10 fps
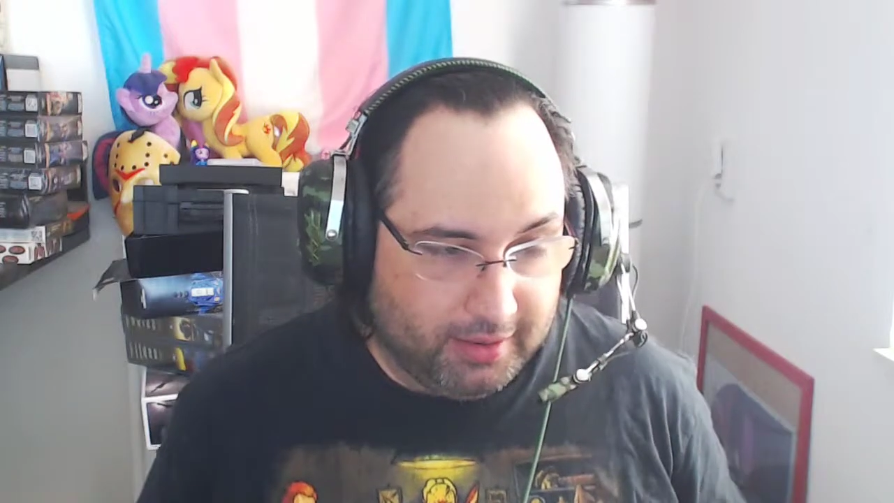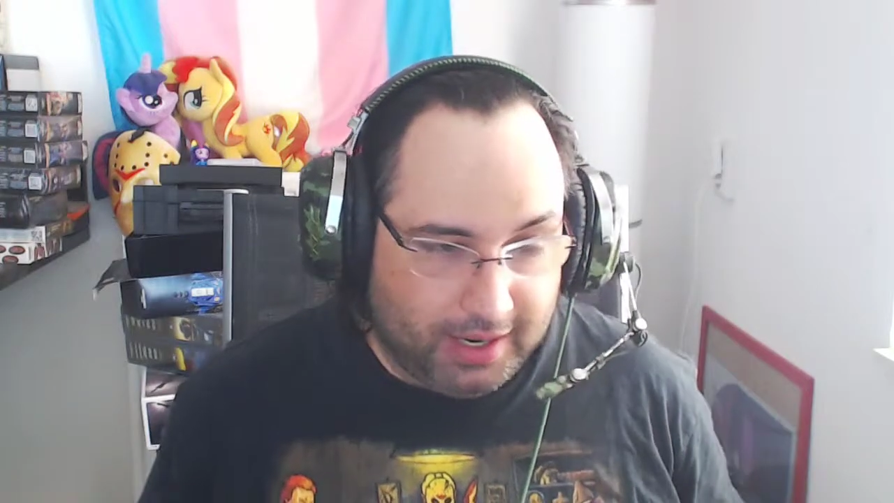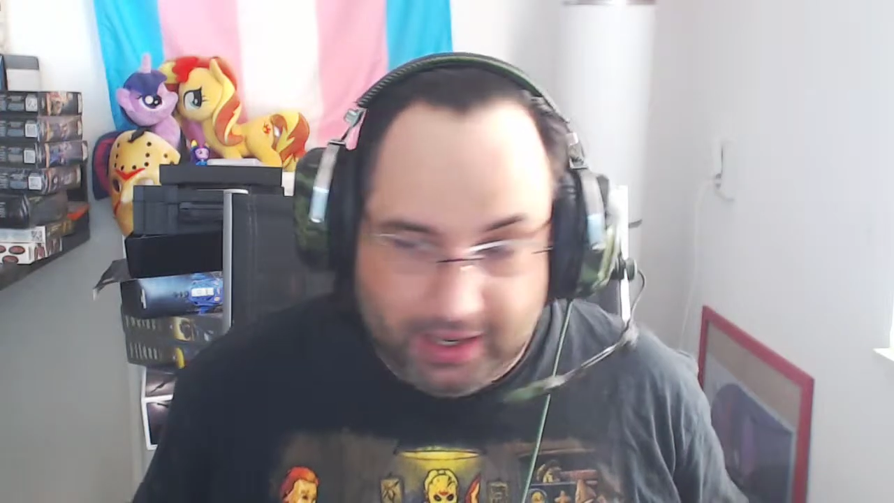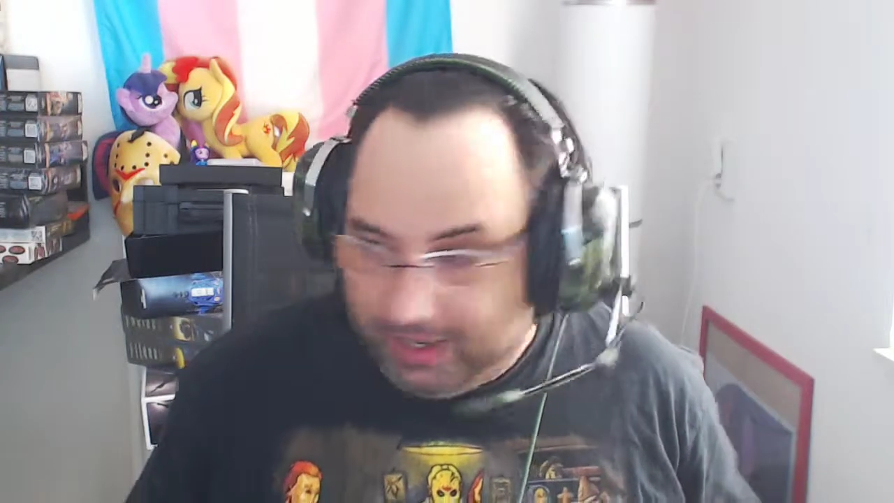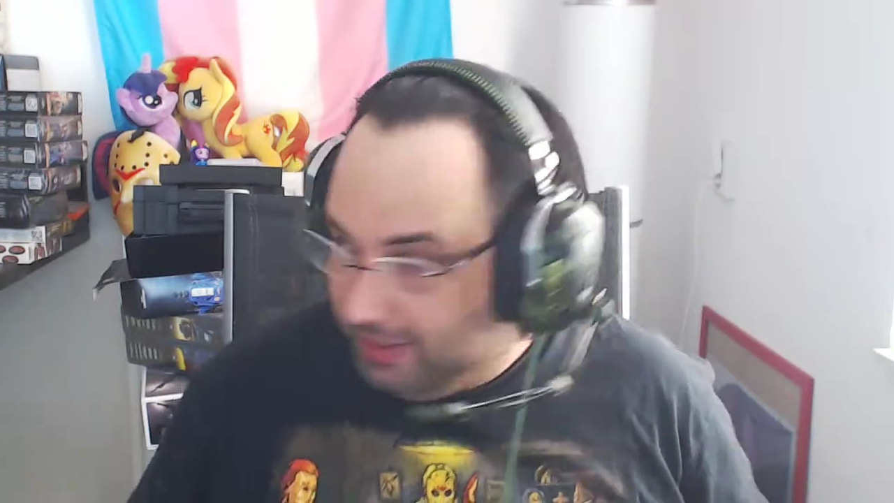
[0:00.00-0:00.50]

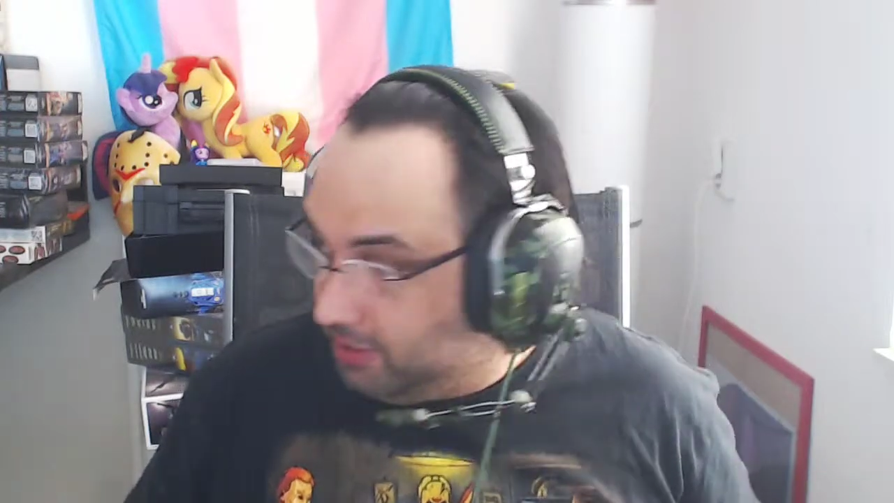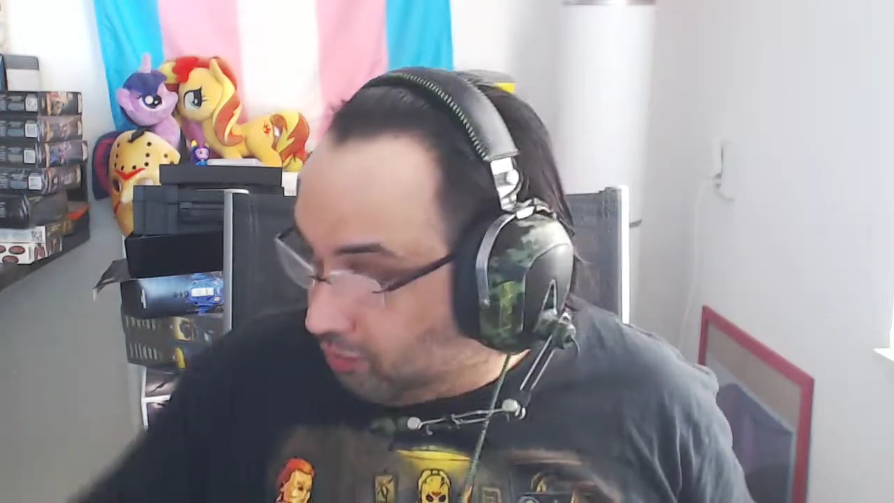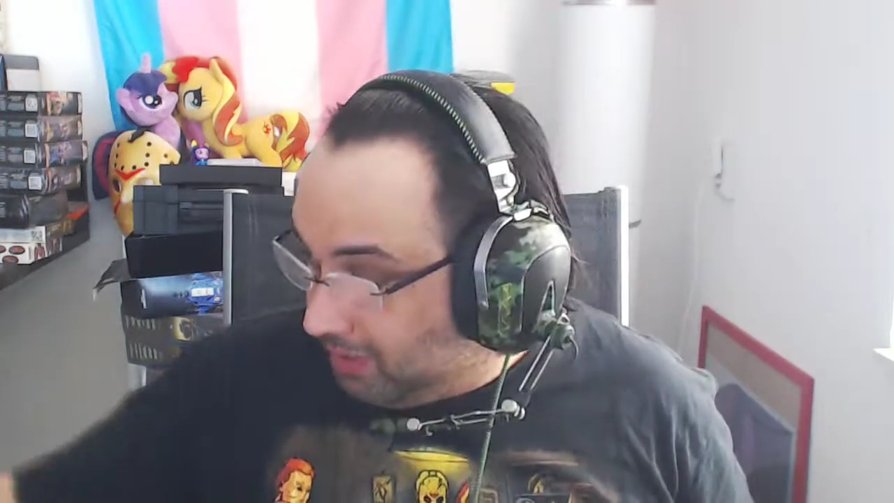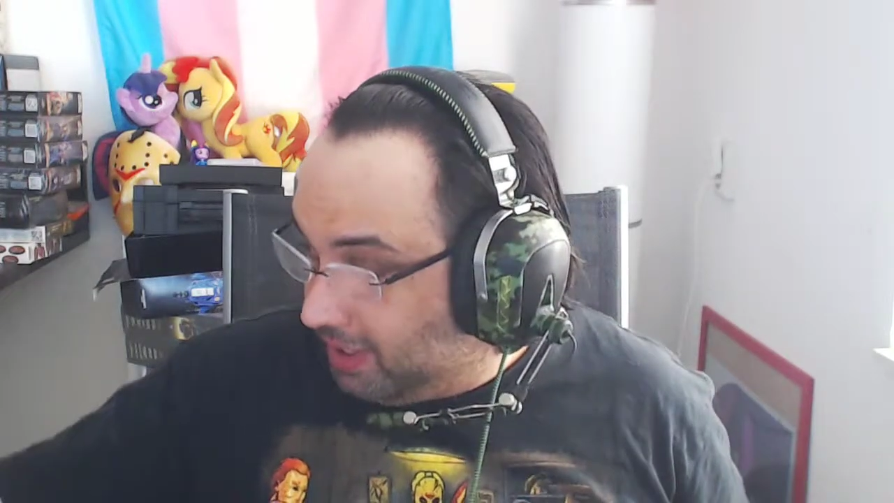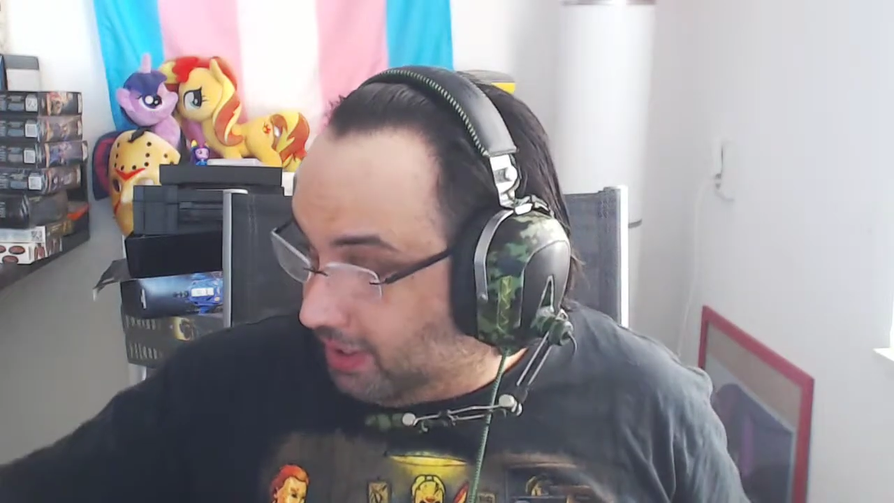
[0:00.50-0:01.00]
I just
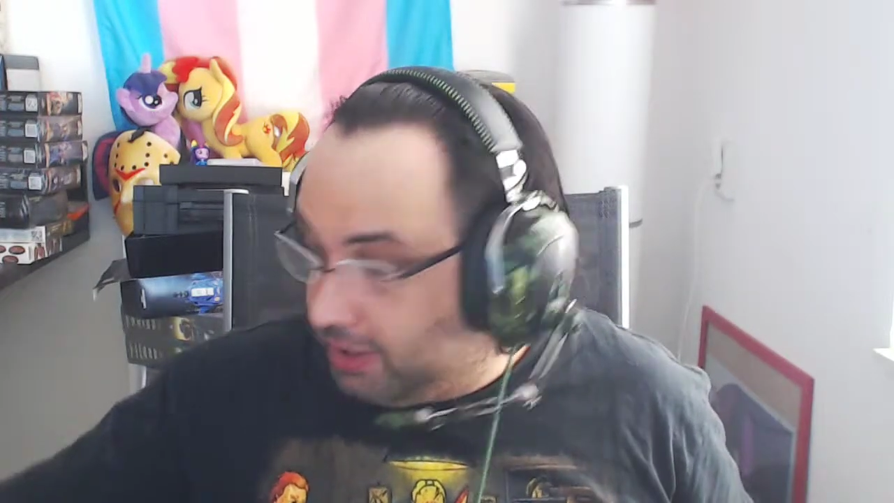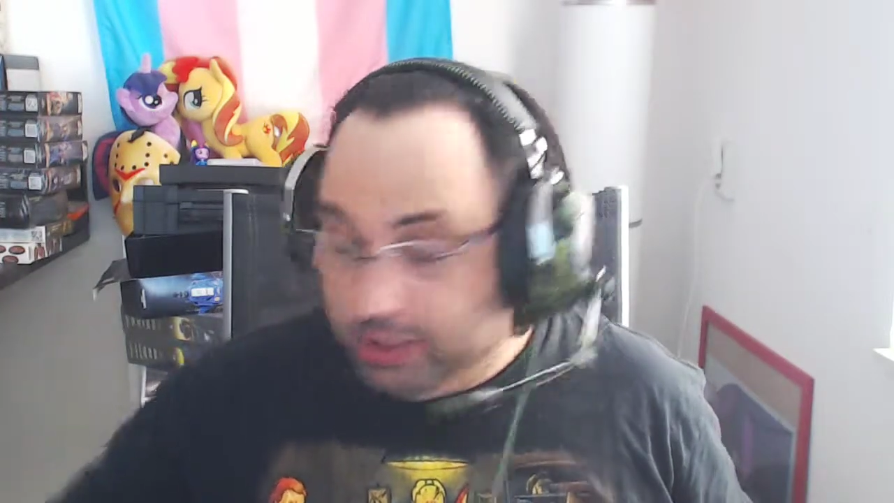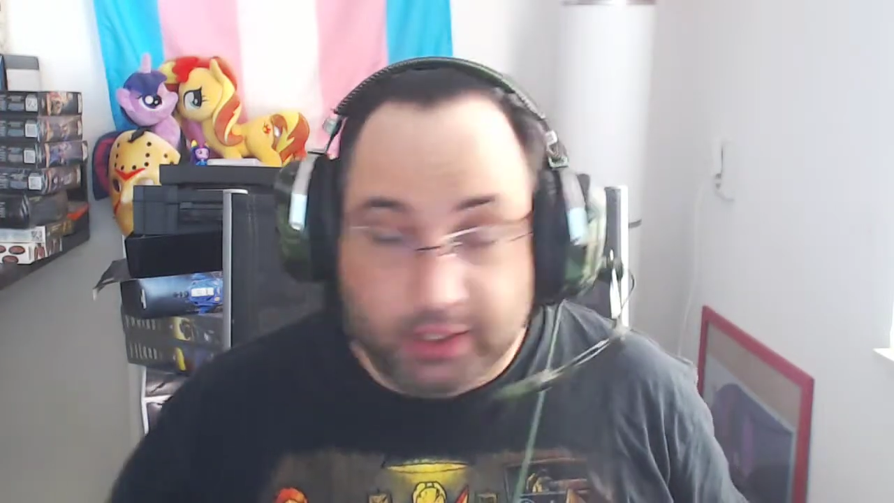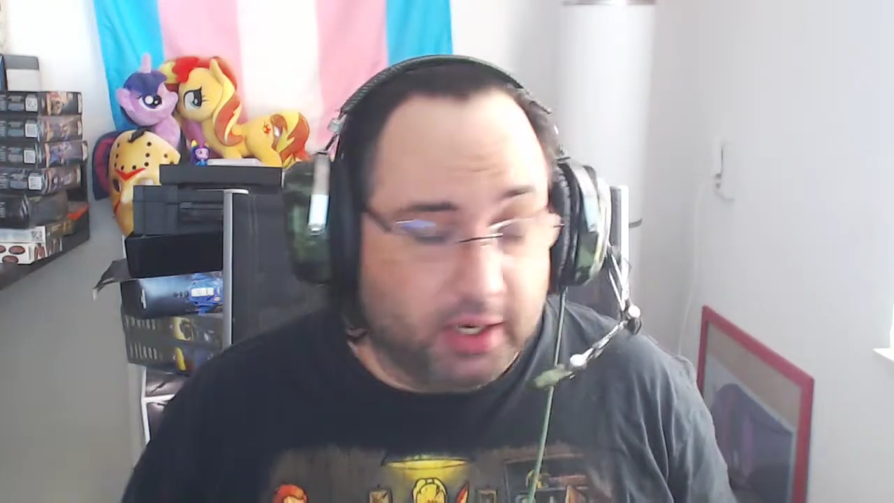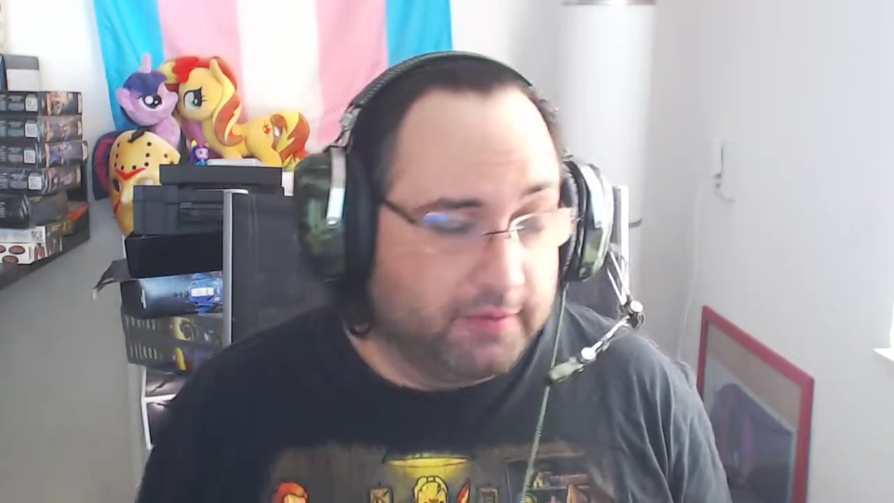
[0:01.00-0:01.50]
want a
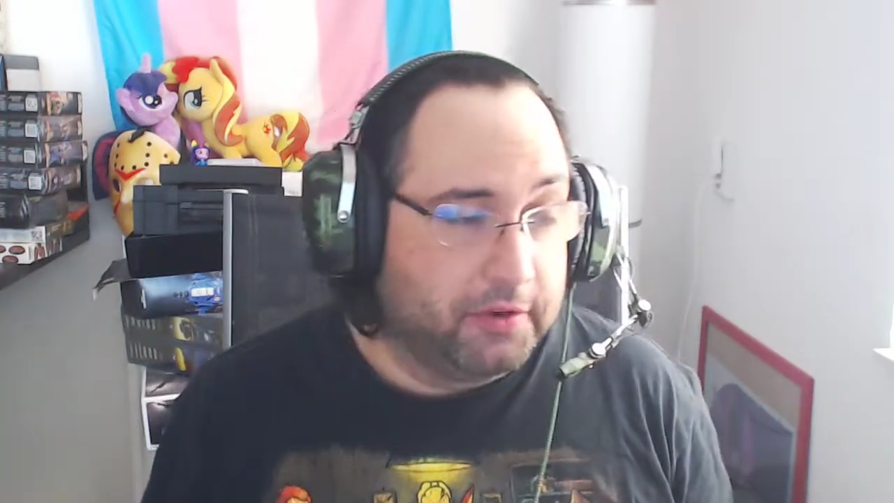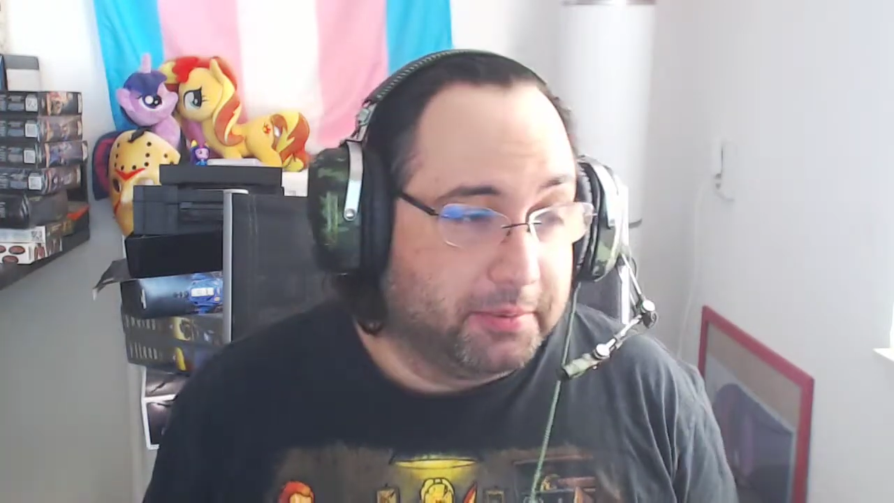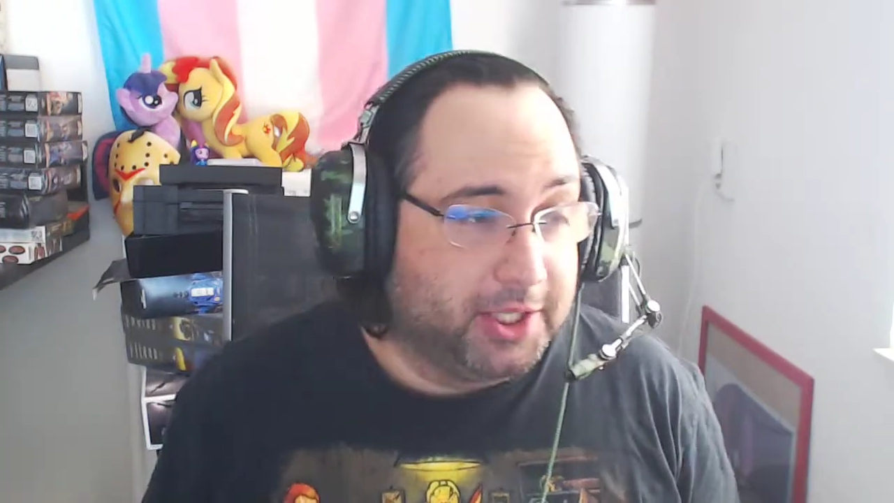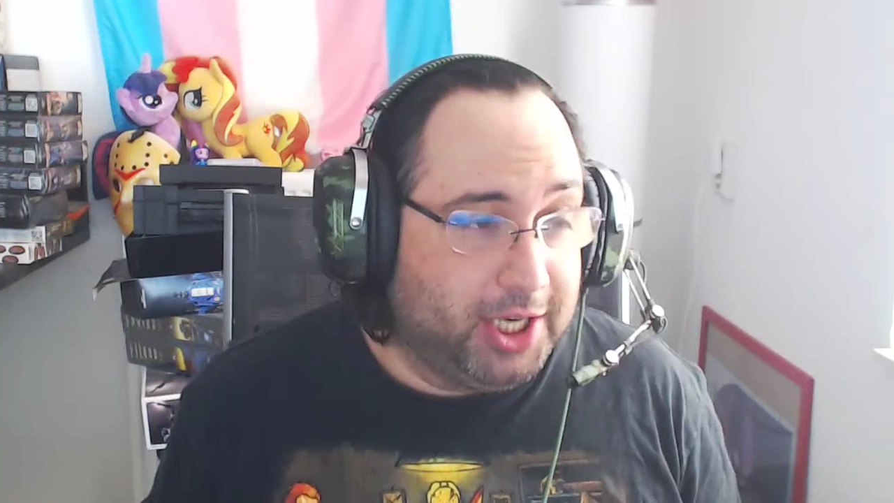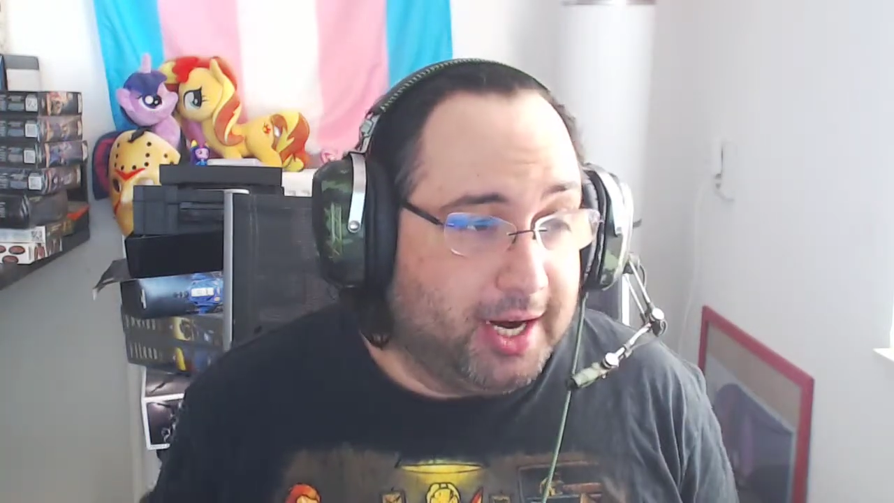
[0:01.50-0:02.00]
good, comfortable
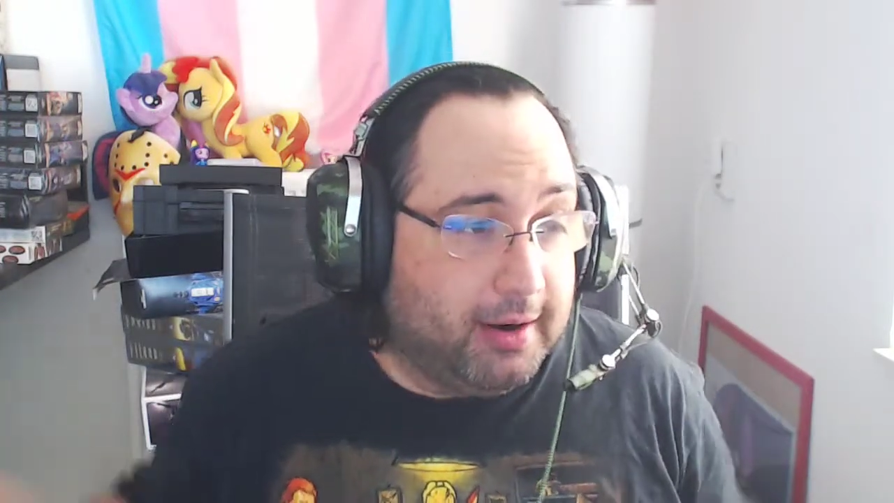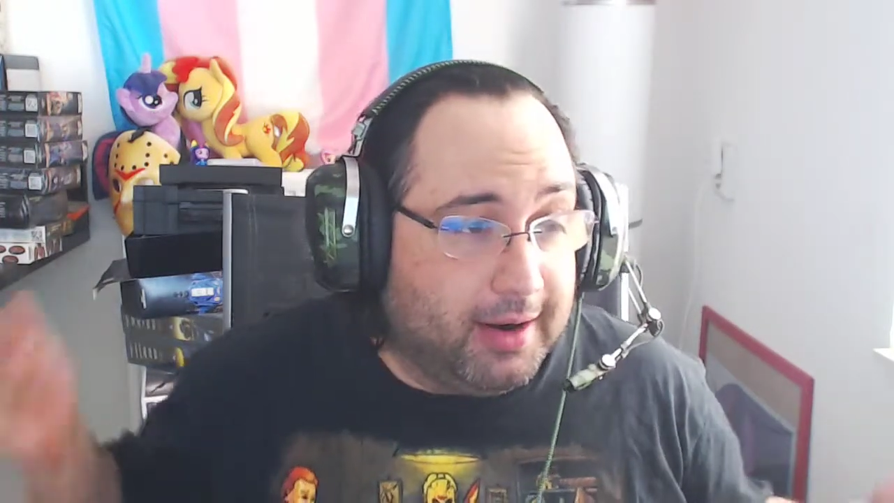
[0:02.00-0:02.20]
chair.